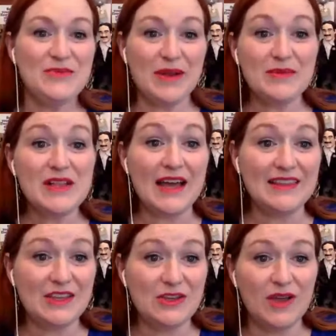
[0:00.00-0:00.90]
But I'm glad
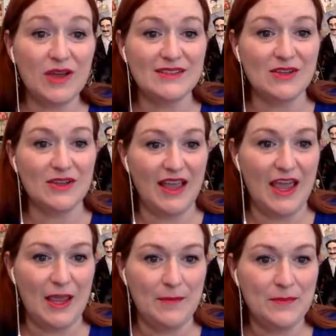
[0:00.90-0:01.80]
that you guys all
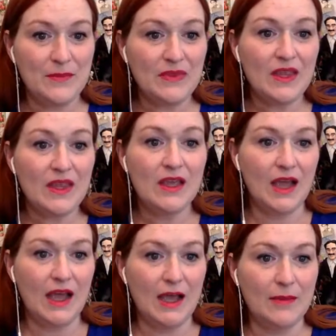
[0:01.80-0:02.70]
came.
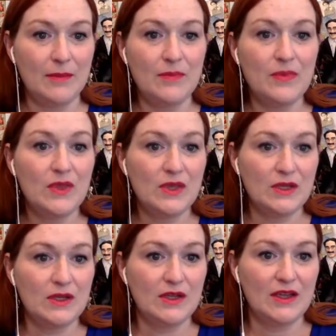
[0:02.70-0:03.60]
Um,
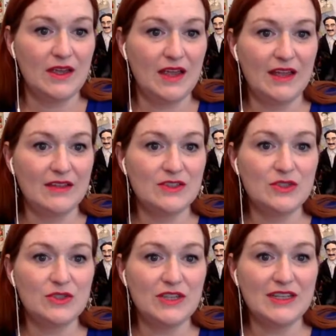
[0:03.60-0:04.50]
and
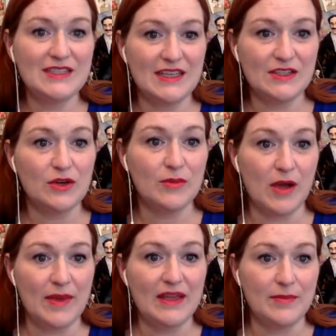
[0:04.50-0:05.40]
Georgina says her
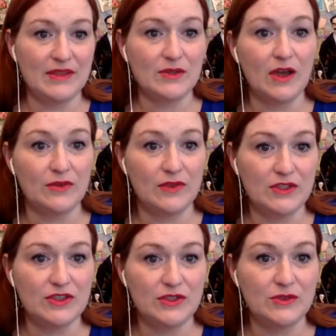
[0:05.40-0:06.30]
mom had mental health
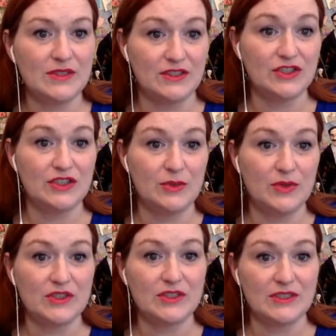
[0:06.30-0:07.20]
issues, and she
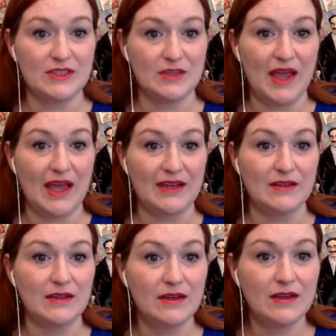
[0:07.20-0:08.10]
wished the stigma hadn't.
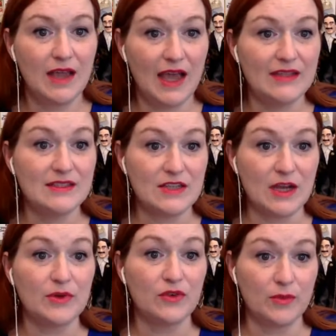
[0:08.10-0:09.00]
hadn't
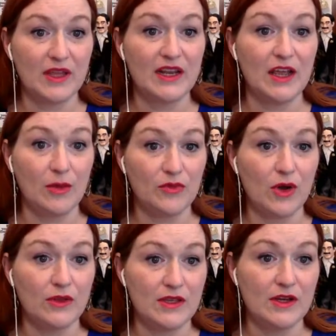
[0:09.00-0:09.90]
stopped her from getting help for
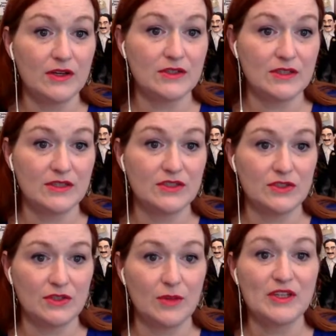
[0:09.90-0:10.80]
all the years. Things
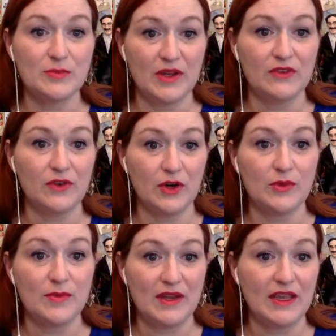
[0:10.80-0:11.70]
are much better for her
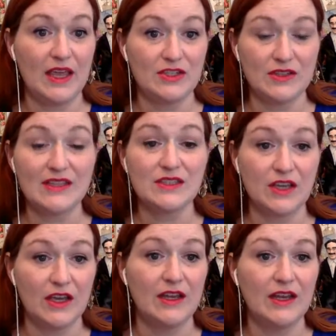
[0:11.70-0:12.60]
with medication. That's
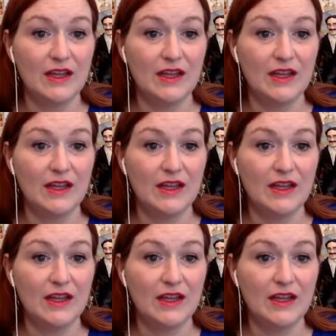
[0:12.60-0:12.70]
good.